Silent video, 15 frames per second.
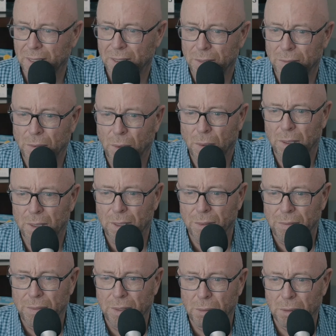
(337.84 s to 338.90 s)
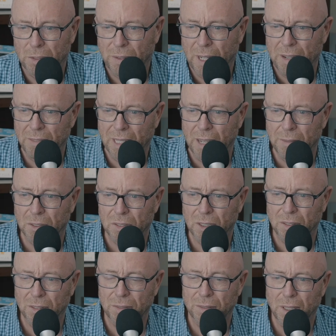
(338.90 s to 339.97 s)
the four the there was five levels
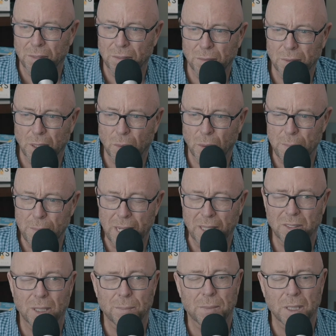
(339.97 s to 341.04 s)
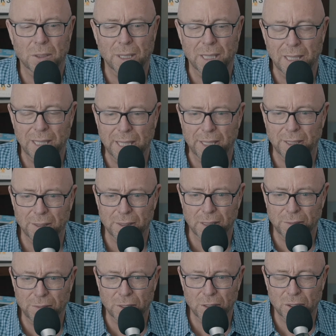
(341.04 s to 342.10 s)
of, of you know what makes up the great leader,
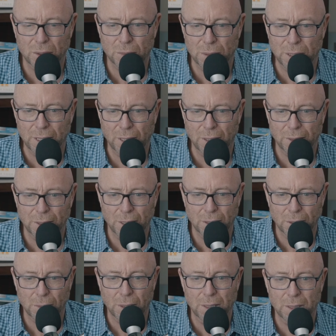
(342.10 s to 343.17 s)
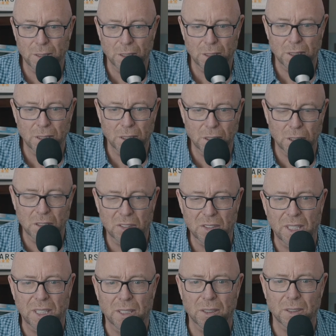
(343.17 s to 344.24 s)
and the first three are you know the right they're good good
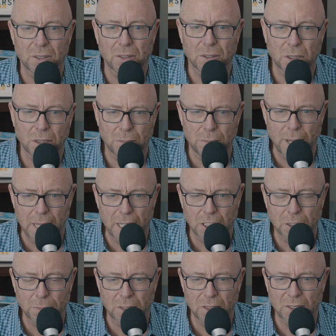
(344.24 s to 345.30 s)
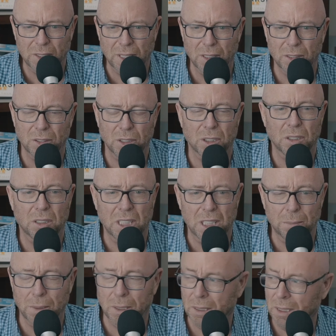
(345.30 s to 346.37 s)
skills, good management skills, and good
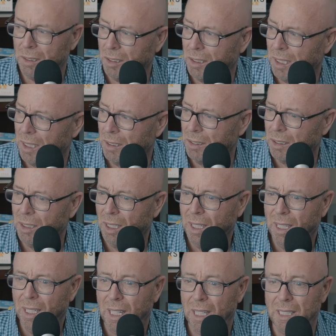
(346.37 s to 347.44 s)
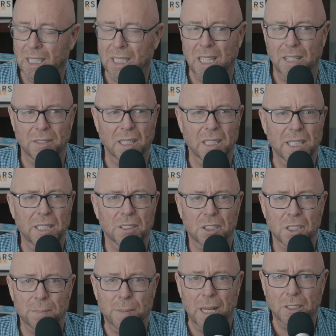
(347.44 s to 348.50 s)
team building skills, and then they have the
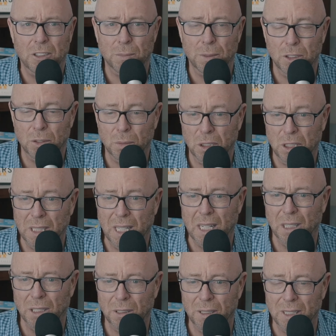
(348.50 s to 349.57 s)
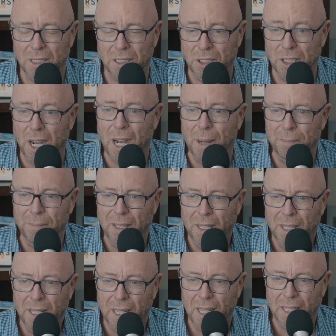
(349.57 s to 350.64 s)
leadership attributes, which you got to learn on the job,
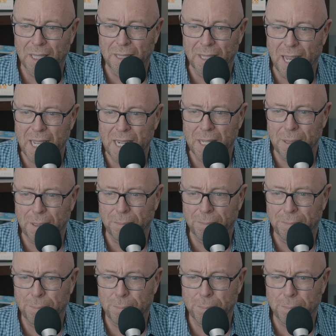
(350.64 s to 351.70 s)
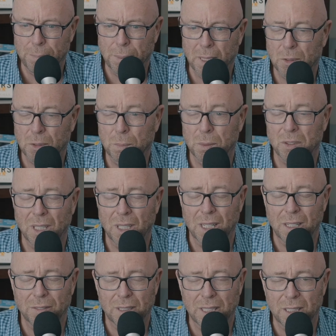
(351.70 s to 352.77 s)
and ninety plus
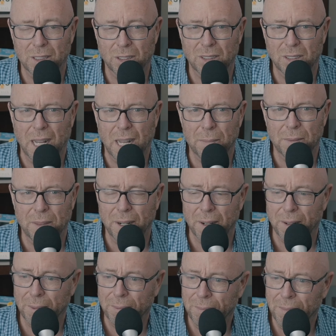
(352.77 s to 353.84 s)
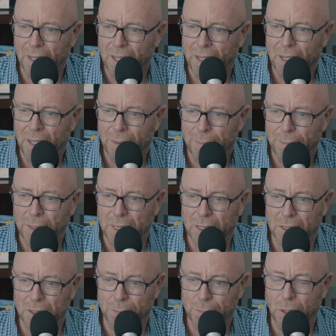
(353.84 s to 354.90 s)
percent of leaders stop there
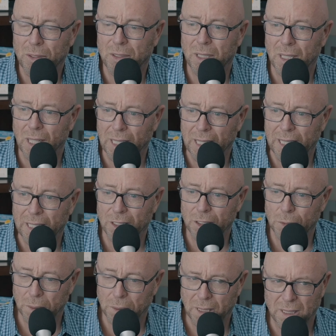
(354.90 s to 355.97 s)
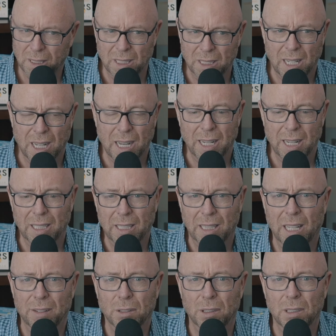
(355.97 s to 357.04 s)
because most of the leaders, particularly the high
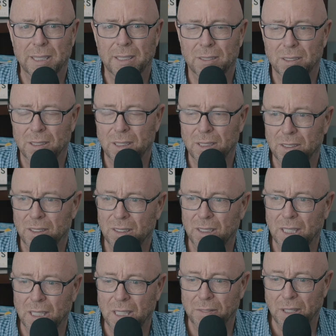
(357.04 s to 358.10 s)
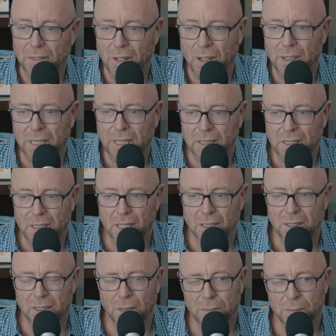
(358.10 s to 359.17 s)
level leaders that you've seen, if they've already
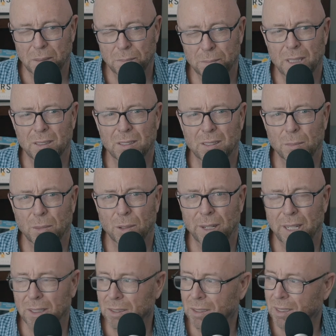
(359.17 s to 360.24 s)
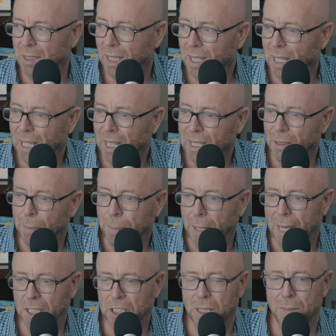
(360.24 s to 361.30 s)
done something big somewhere else, their
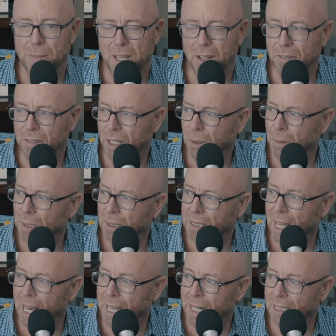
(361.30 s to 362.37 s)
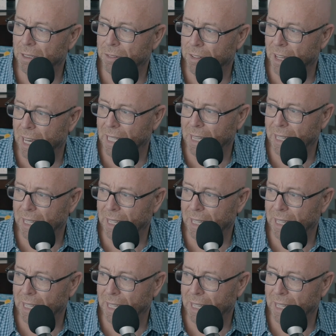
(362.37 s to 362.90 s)
passion may have very well died on the vine